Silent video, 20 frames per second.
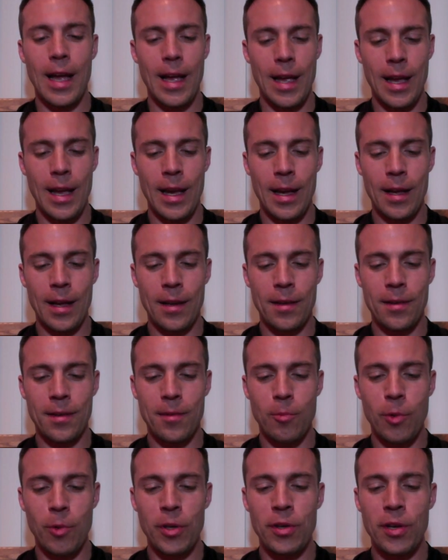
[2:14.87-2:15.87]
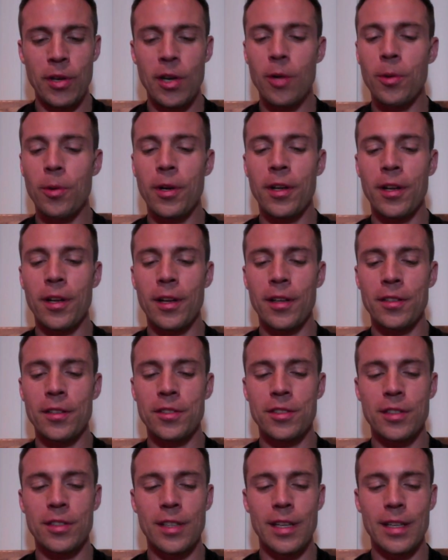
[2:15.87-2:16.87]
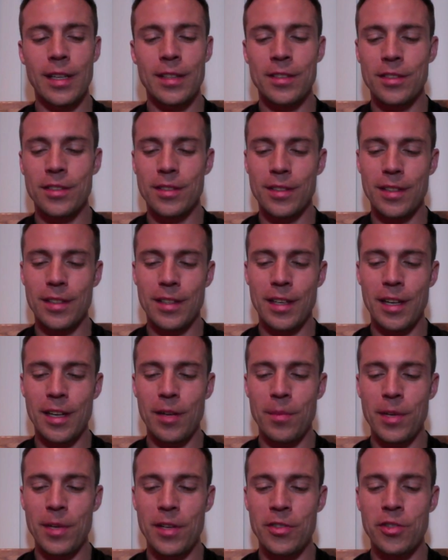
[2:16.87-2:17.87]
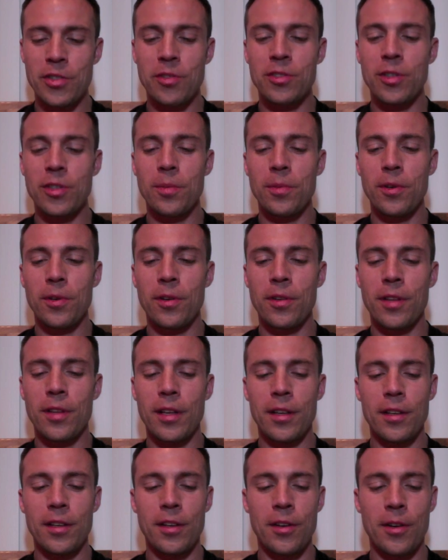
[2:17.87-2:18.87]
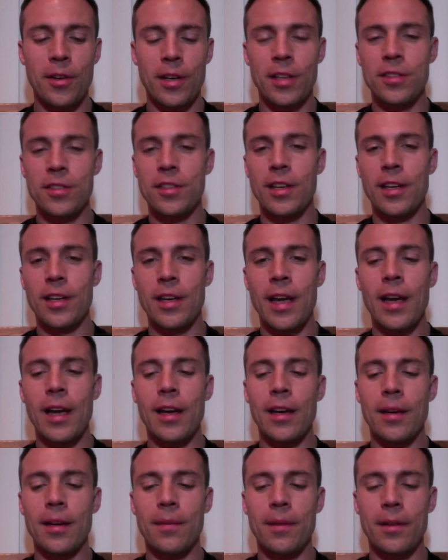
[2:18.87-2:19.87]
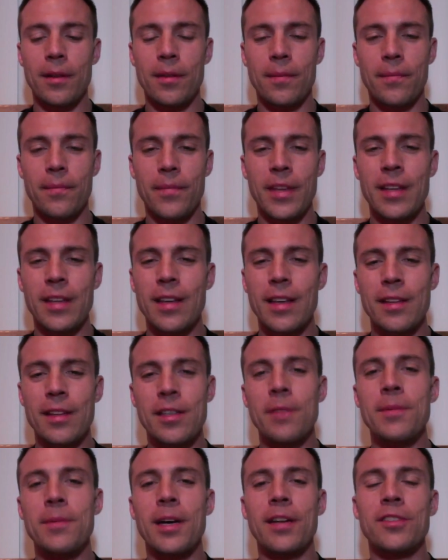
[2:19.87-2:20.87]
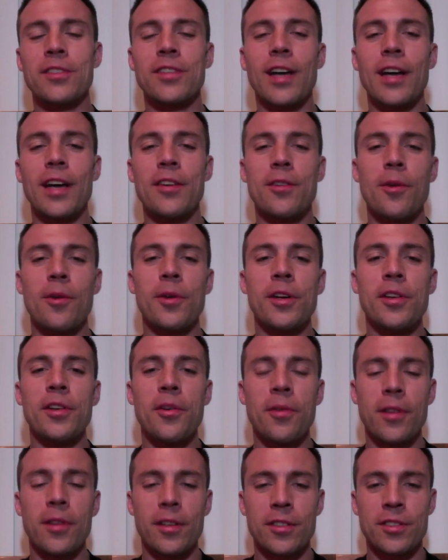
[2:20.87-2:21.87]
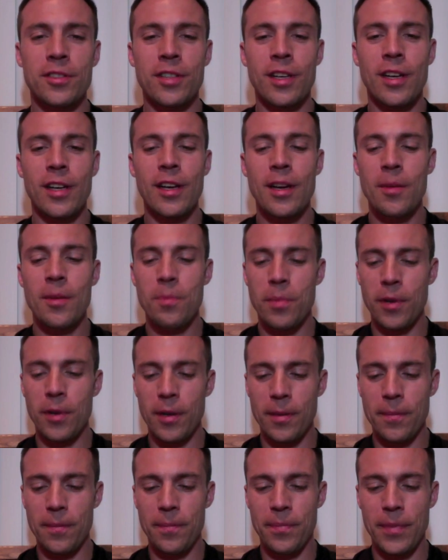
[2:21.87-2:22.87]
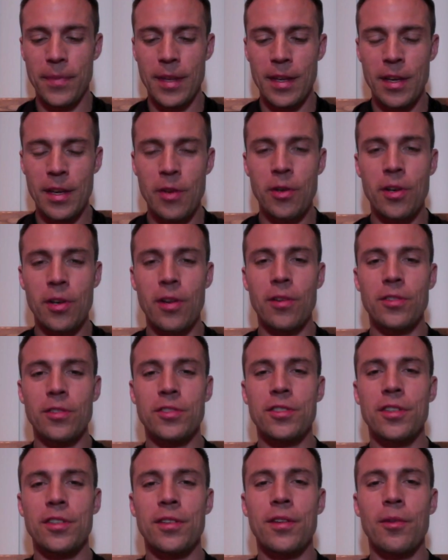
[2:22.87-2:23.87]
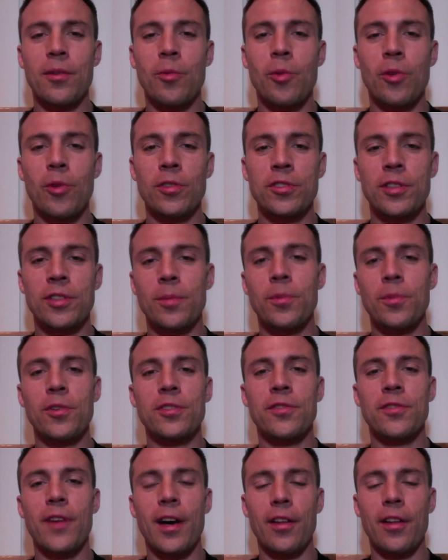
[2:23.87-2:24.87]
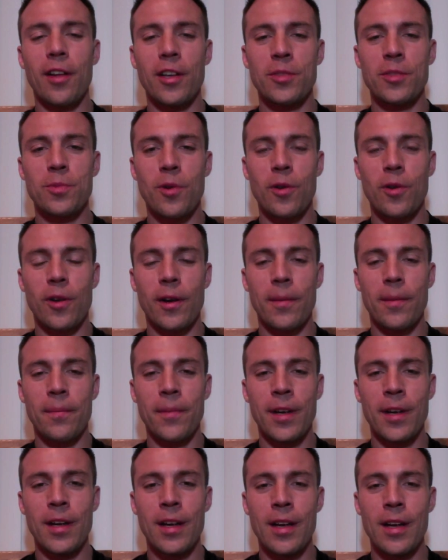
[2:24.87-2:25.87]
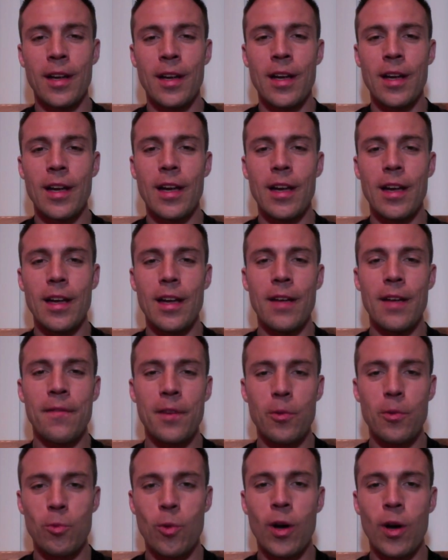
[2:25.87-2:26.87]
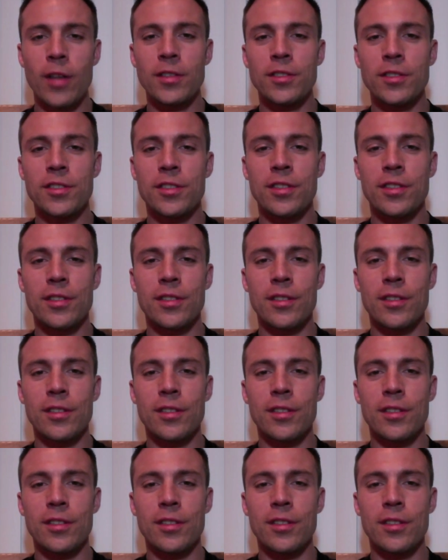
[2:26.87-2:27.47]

And when you hear what it is, it's going to be so simple that you're going to say, hey, deep down inside you already know this, but here it goes. The world's simplest fat loss program. If it runs,